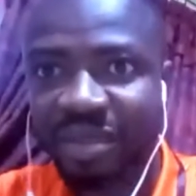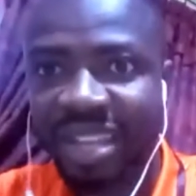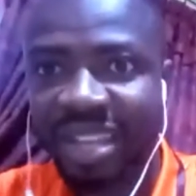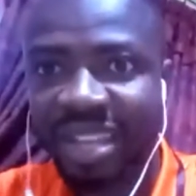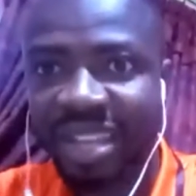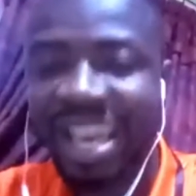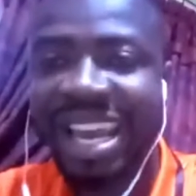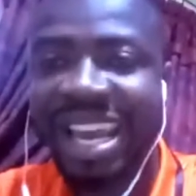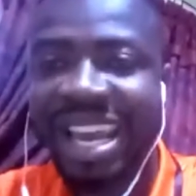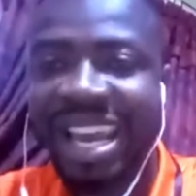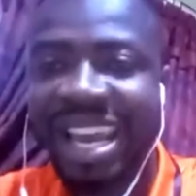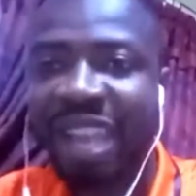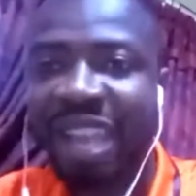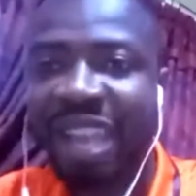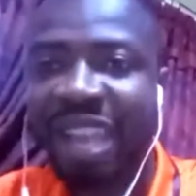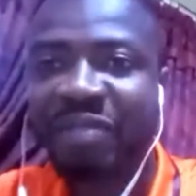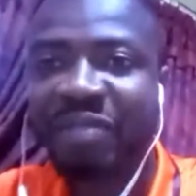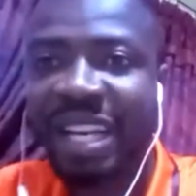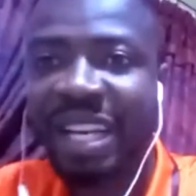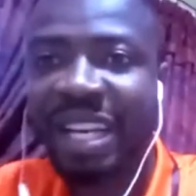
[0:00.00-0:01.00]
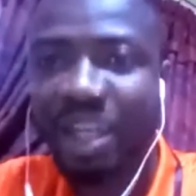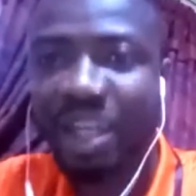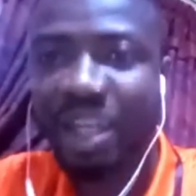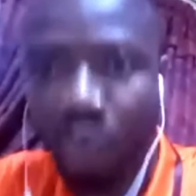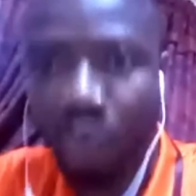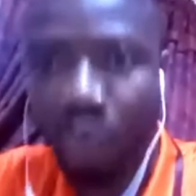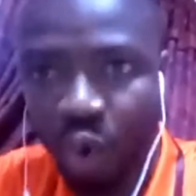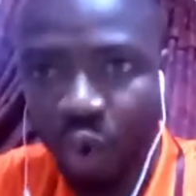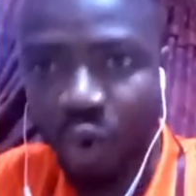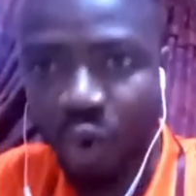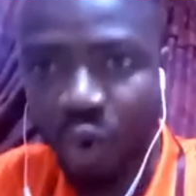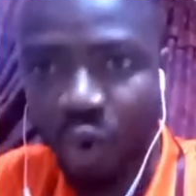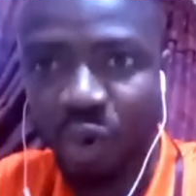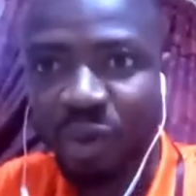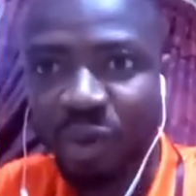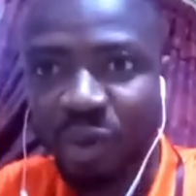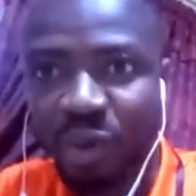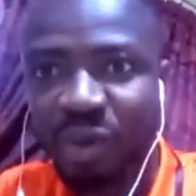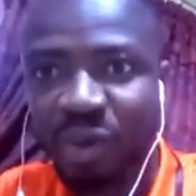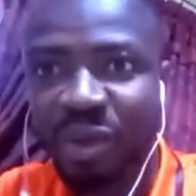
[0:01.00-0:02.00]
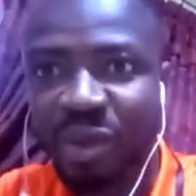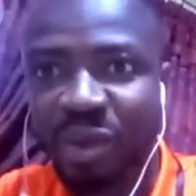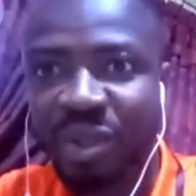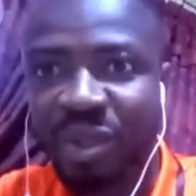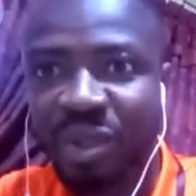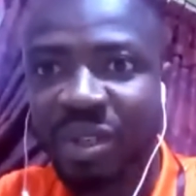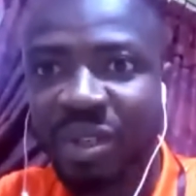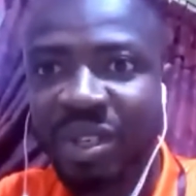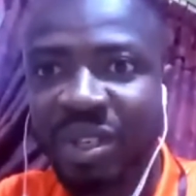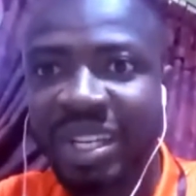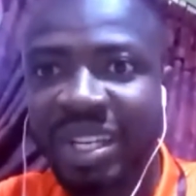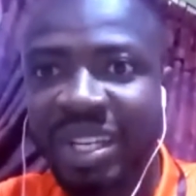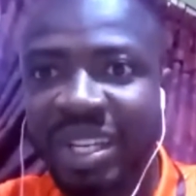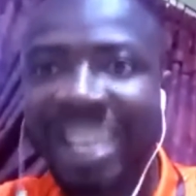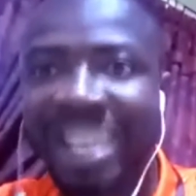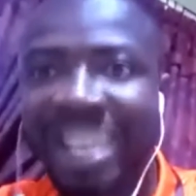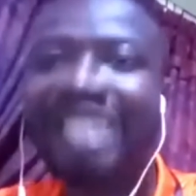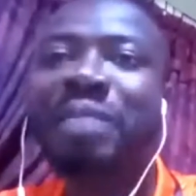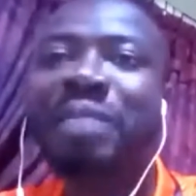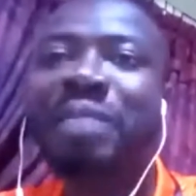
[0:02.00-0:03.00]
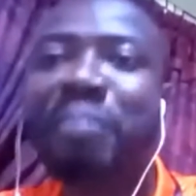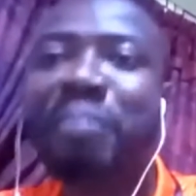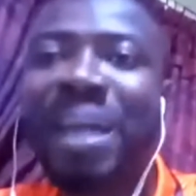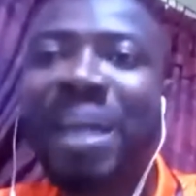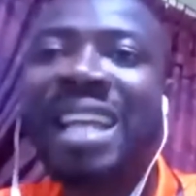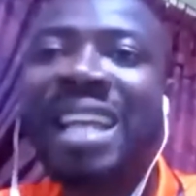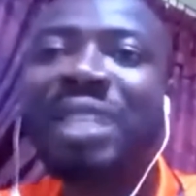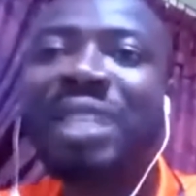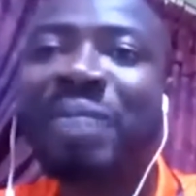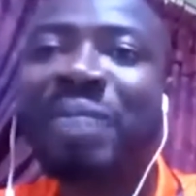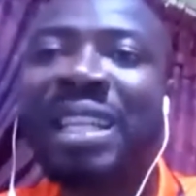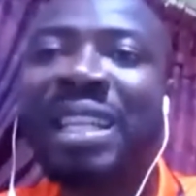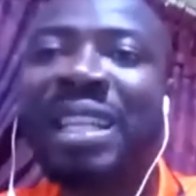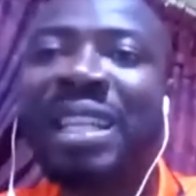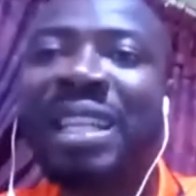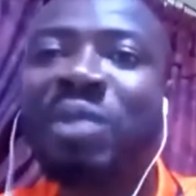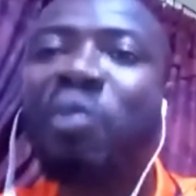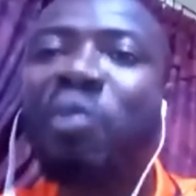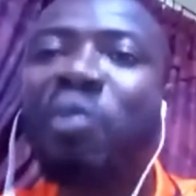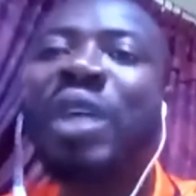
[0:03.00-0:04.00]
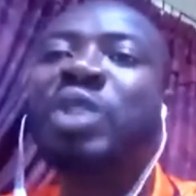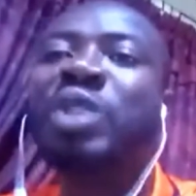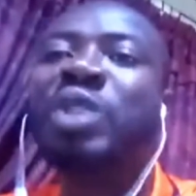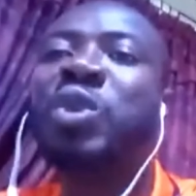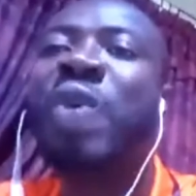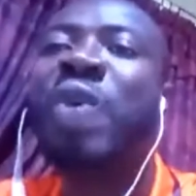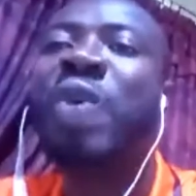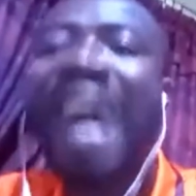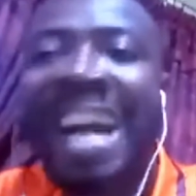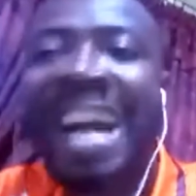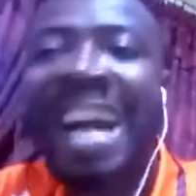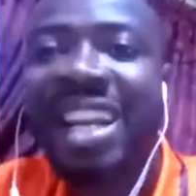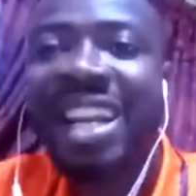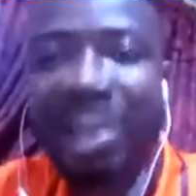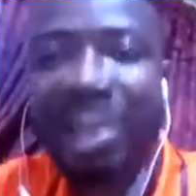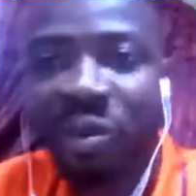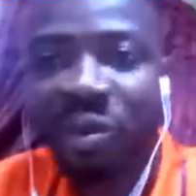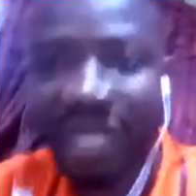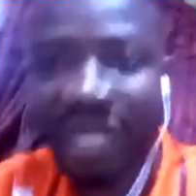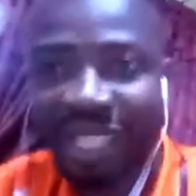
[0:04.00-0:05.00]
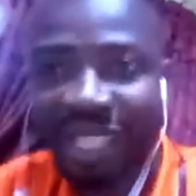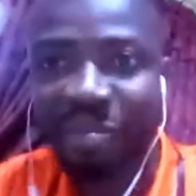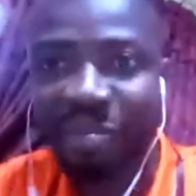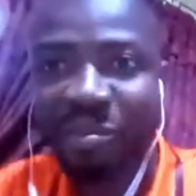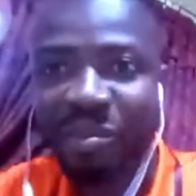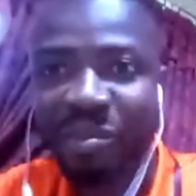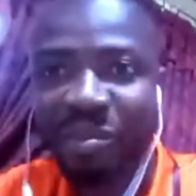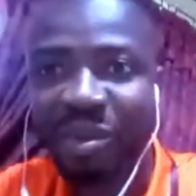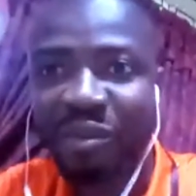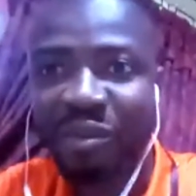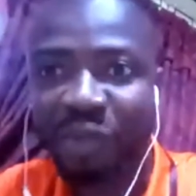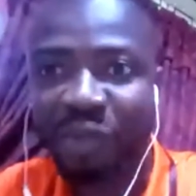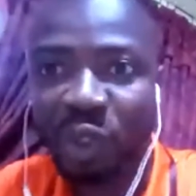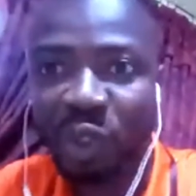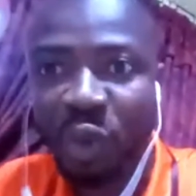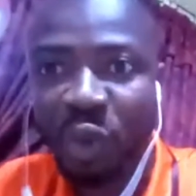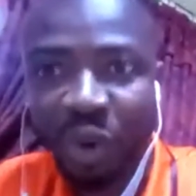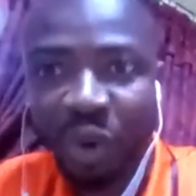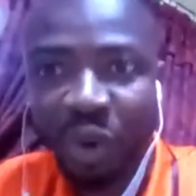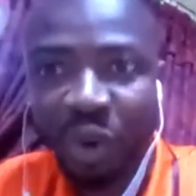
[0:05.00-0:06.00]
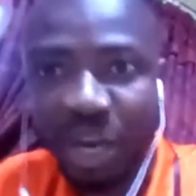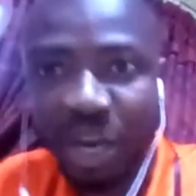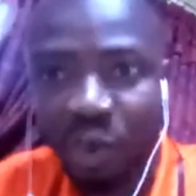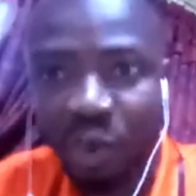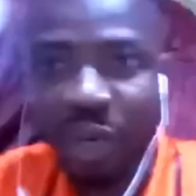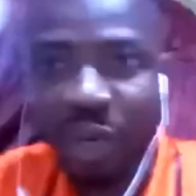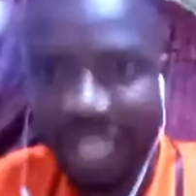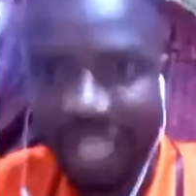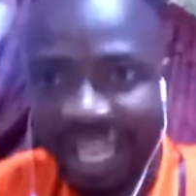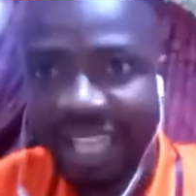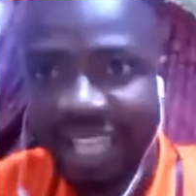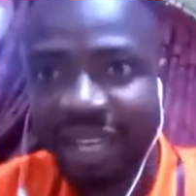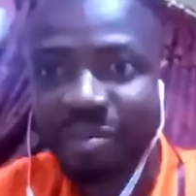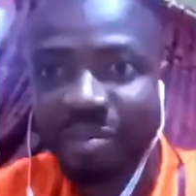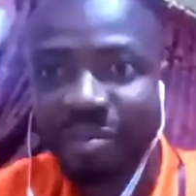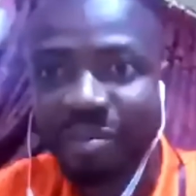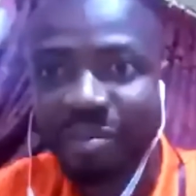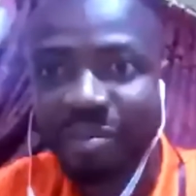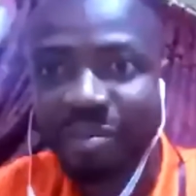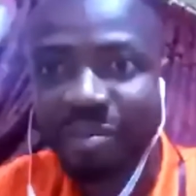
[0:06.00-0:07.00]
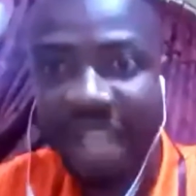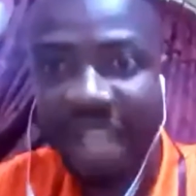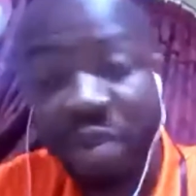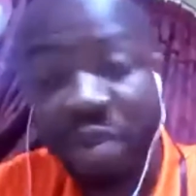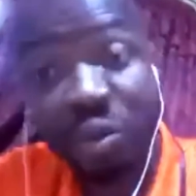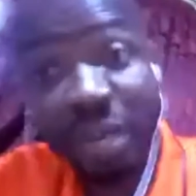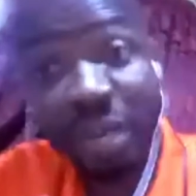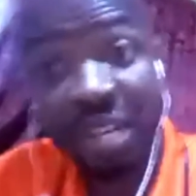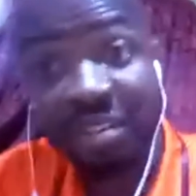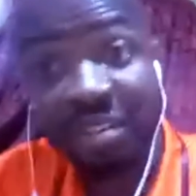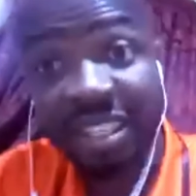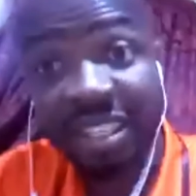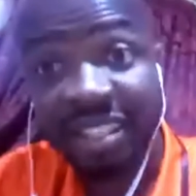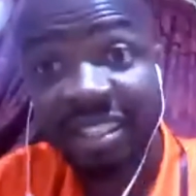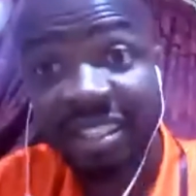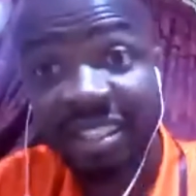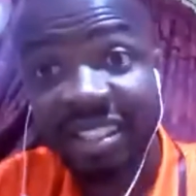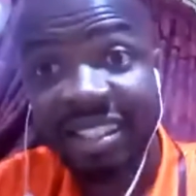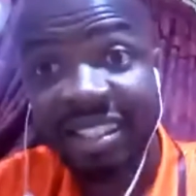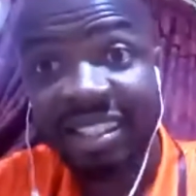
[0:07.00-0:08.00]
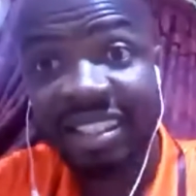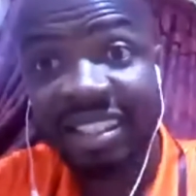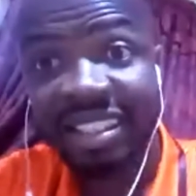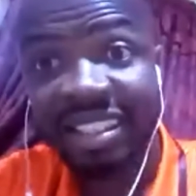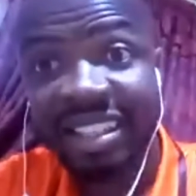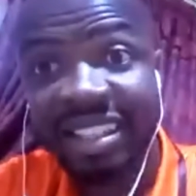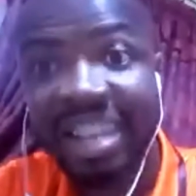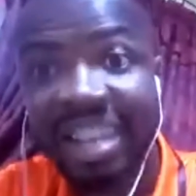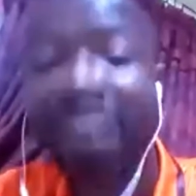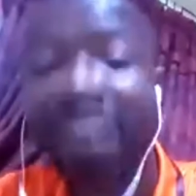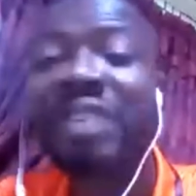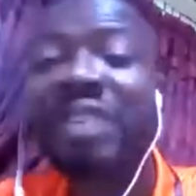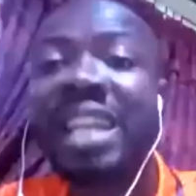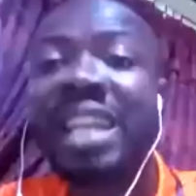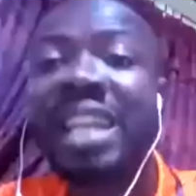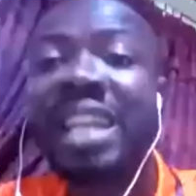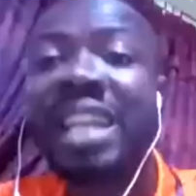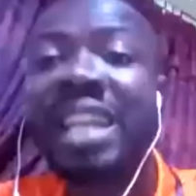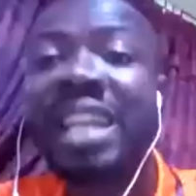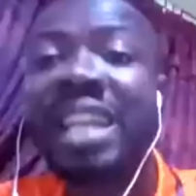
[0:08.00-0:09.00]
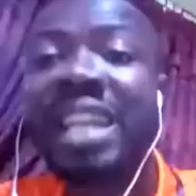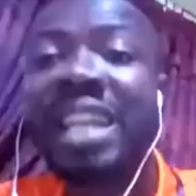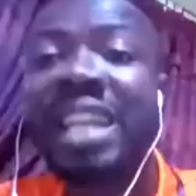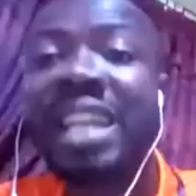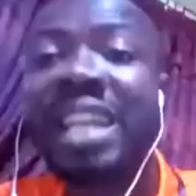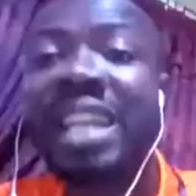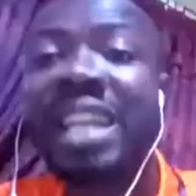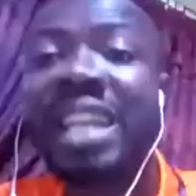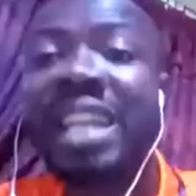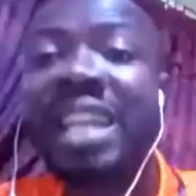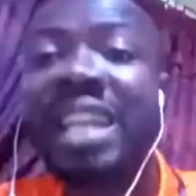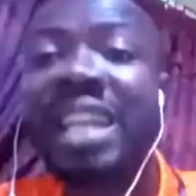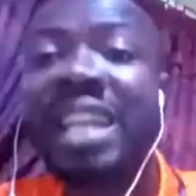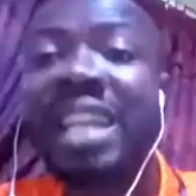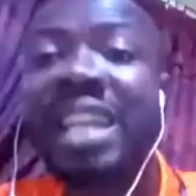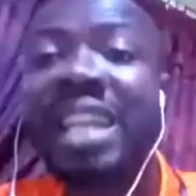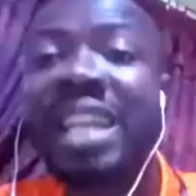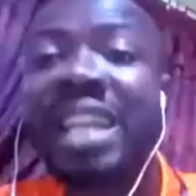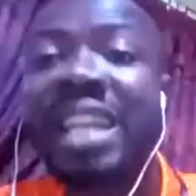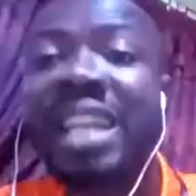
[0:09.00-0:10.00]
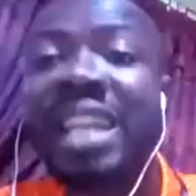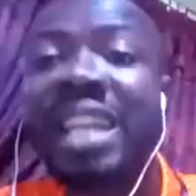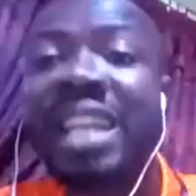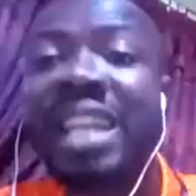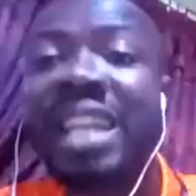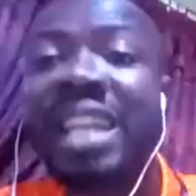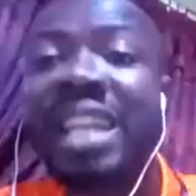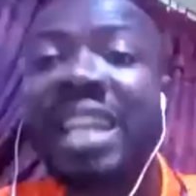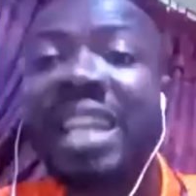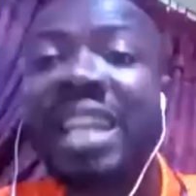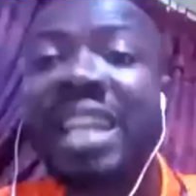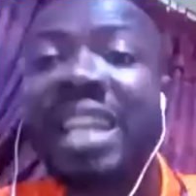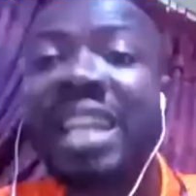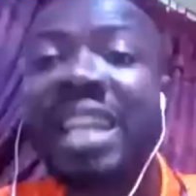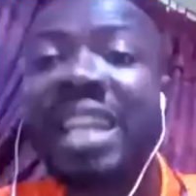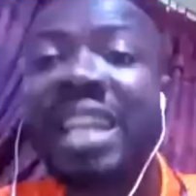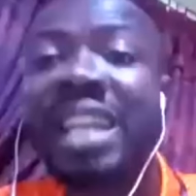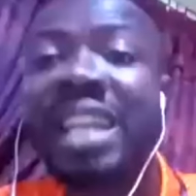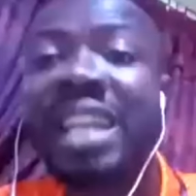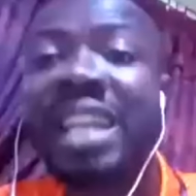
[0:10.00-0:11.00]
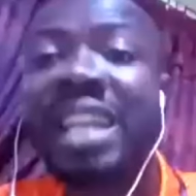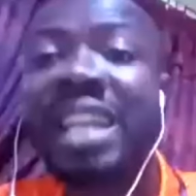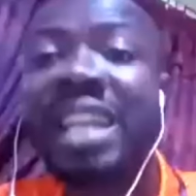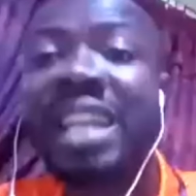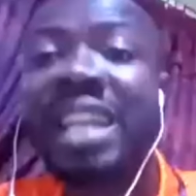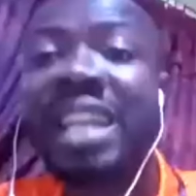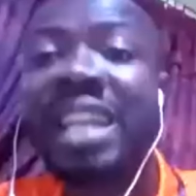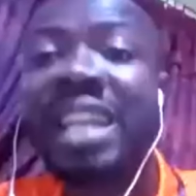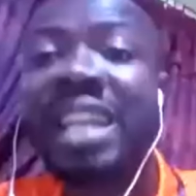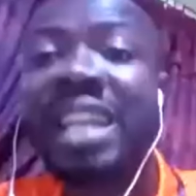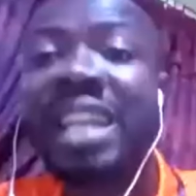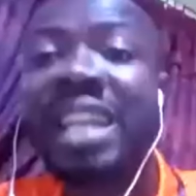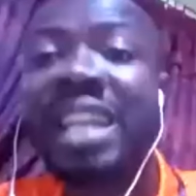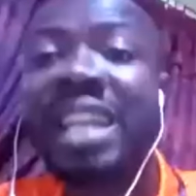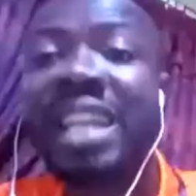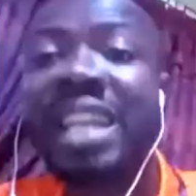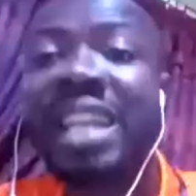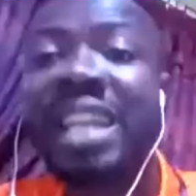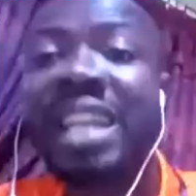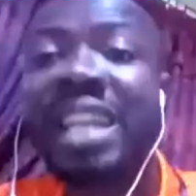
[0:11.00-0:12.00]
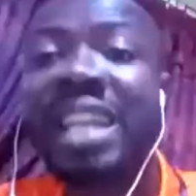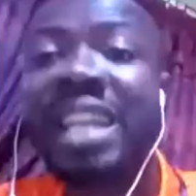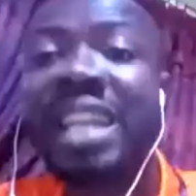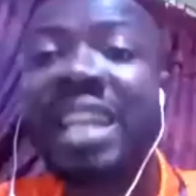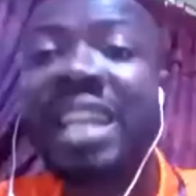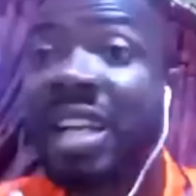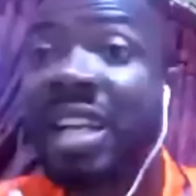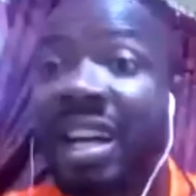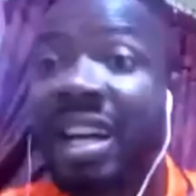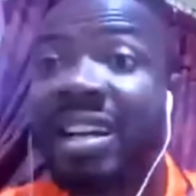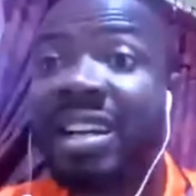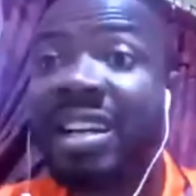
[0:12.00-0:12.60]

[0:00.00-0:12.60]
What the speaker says: And after the goal, his management were so angry with him for scoring a goal in that game. Can you believe it? After the game, the player called me, said, "Manager,